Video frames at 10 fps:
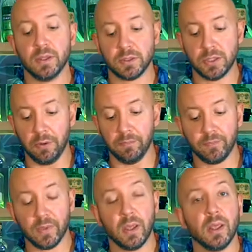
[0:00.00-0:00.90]
So
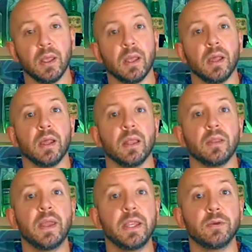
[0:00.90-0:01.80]

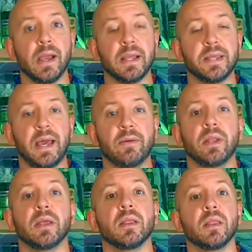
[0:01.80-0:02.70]
there you guys have
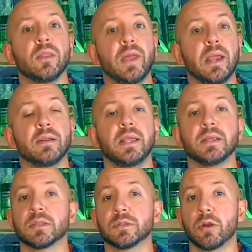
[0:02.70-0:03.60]
it. There
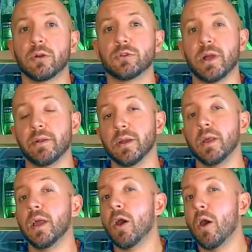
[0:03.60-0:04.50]
is the Sorrow Drowner,
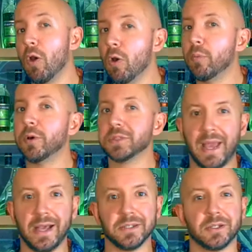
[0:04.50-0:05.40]
almost
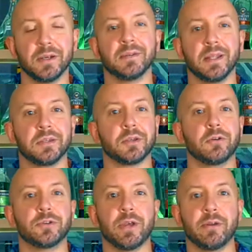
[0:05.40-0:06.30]
as served at the
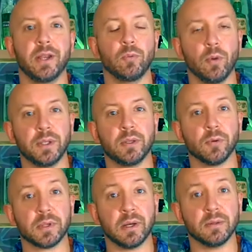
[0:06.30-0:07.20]
Sorrow Drowner in Wilmington,
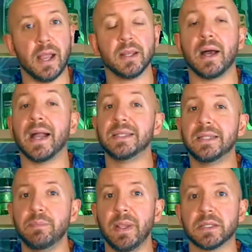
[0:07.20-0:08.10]
North Carolina. I
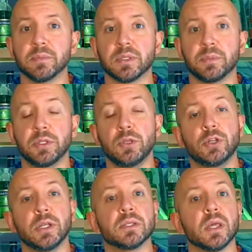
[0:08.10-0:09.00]
did make some
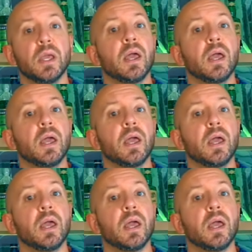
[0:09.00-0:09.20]
substitutions.